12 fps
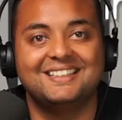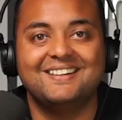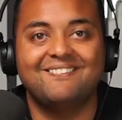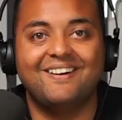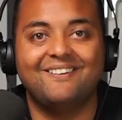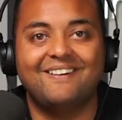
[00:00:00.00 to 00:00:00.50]

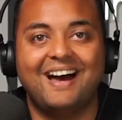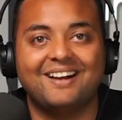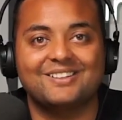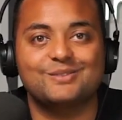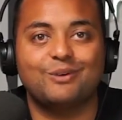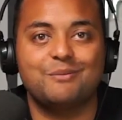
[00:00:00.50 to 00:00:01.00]
Well, how
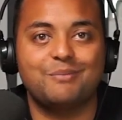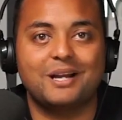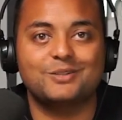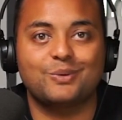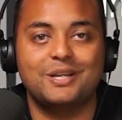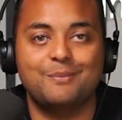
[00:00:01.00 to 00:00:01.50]
does one buy
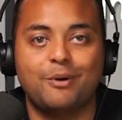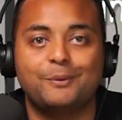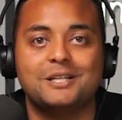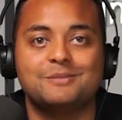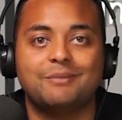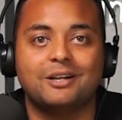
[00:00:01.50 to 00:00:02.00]
20
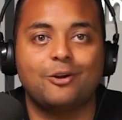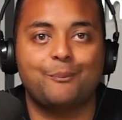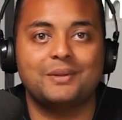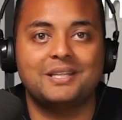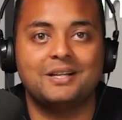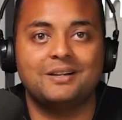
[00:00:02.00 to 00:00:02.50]
properties might not be
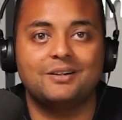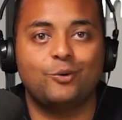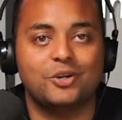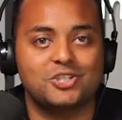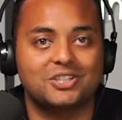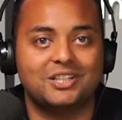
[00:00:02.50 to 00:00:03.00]
the
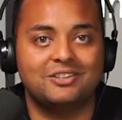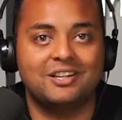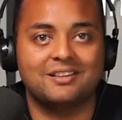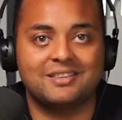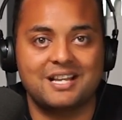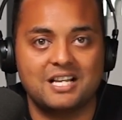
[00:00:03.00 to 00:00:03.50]
question that you need to
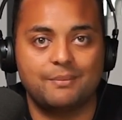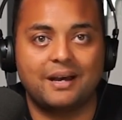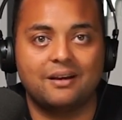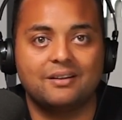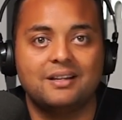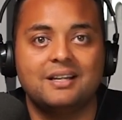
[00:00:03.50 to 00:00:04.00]
think
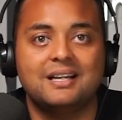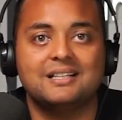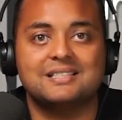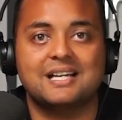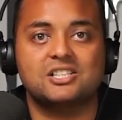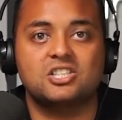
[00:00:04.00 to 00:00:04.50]
about. It's
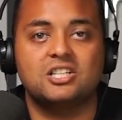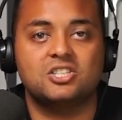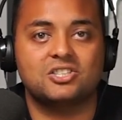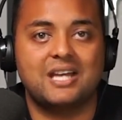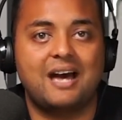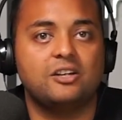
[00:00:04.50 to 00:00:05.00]
actually
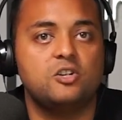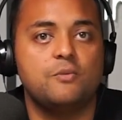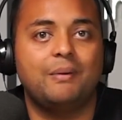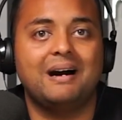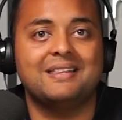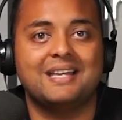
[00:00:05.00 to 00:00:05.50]
just how do you
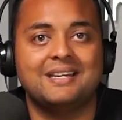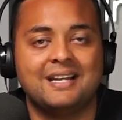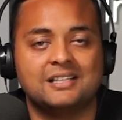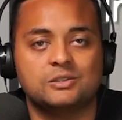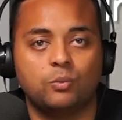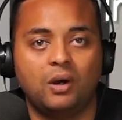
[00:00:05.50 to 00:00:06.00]
buy that
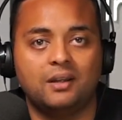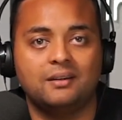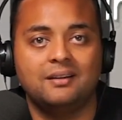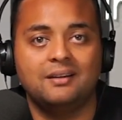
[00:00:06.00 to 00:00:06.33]
next one?